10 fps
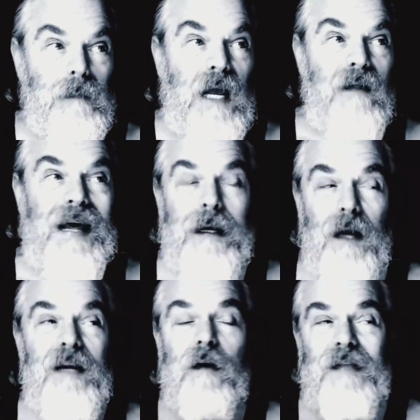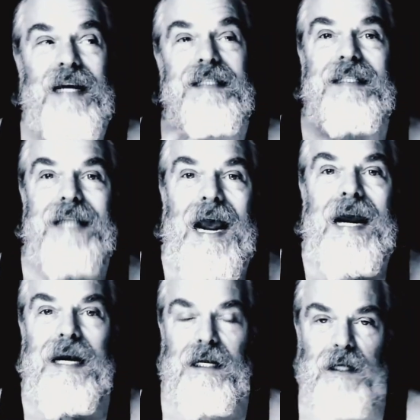They say
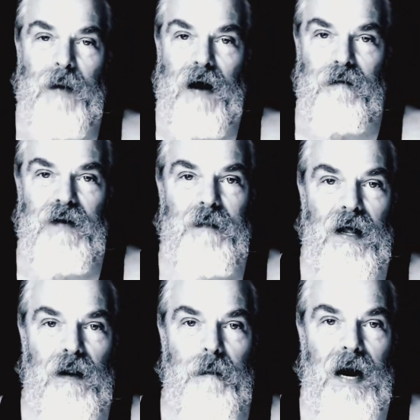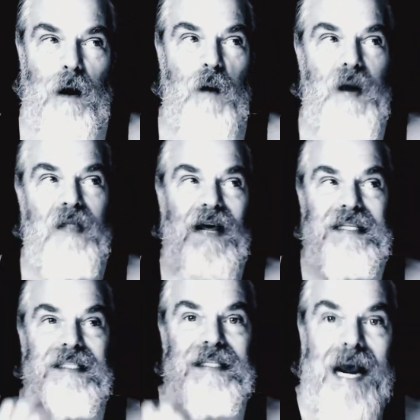it's about female empowerment. They
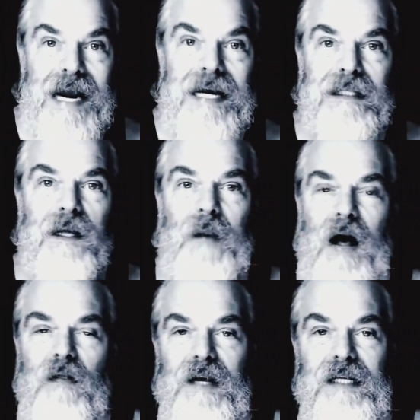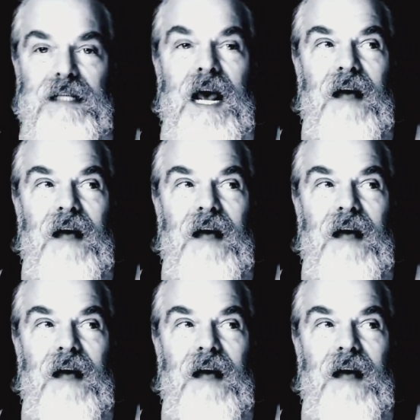say it's about this.